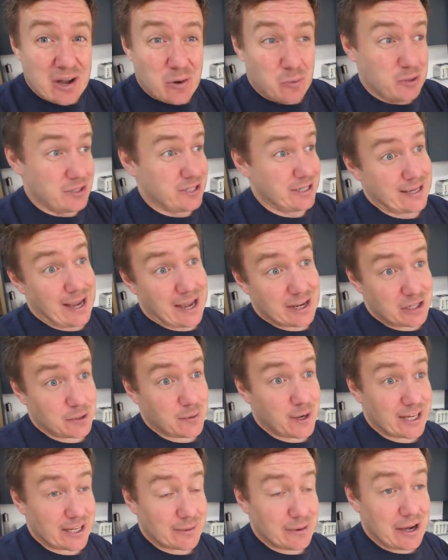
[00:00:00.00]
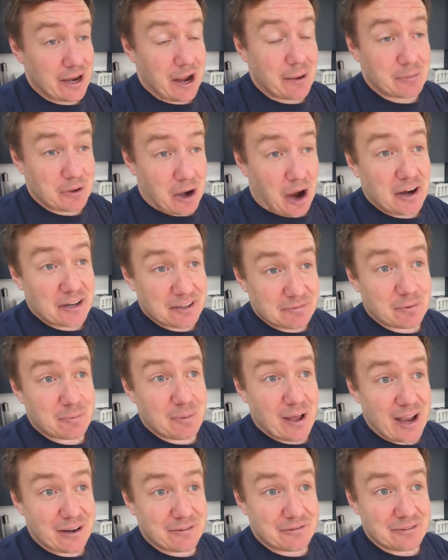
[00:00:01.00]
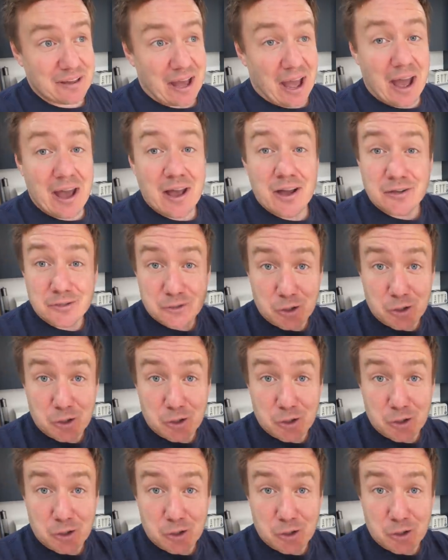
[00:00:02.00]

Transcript: which it can do anyway. I'm kind of prepared for that.